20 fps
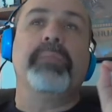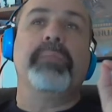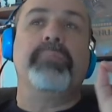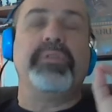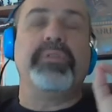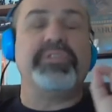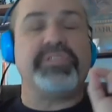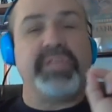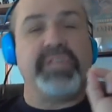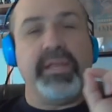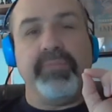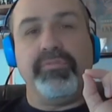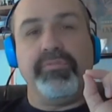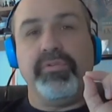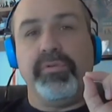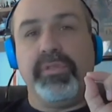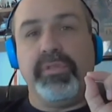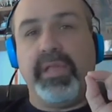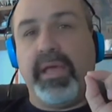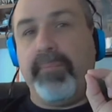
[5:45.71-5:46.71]
But instead of
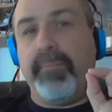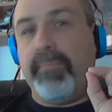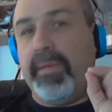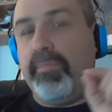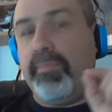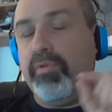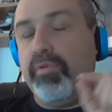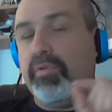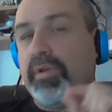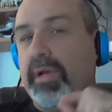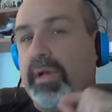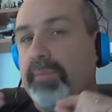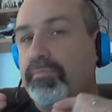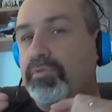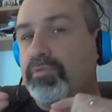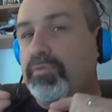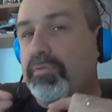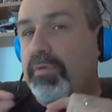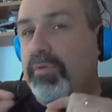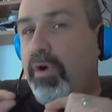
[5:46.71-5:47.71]
doing that, maybe you come
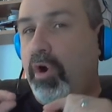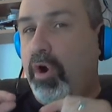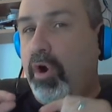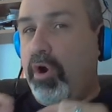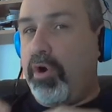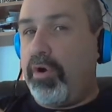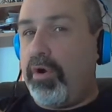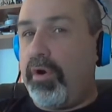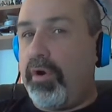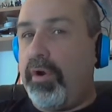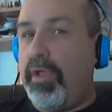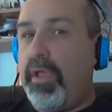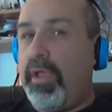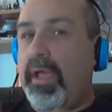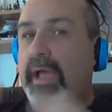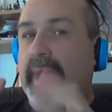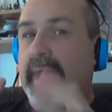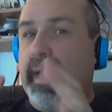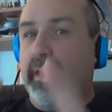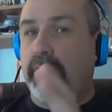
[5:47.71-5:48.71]
to a harder
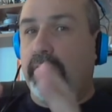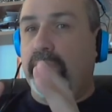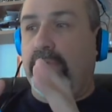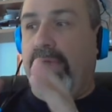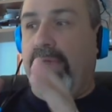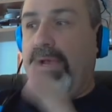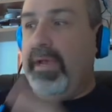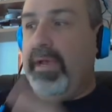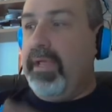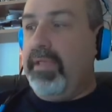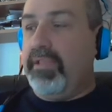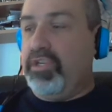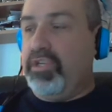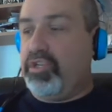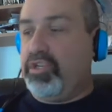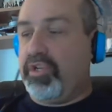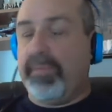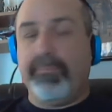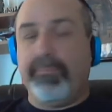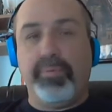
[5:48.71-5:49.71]
outline
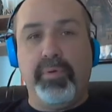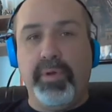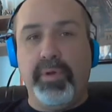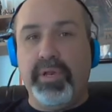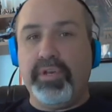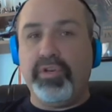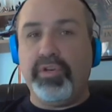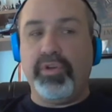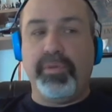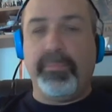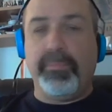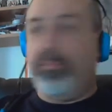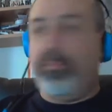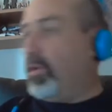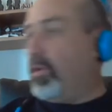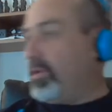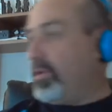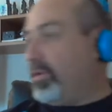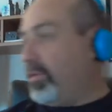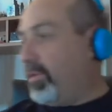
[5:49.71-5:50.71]
that you can put into your
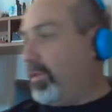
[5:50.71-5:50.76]
book,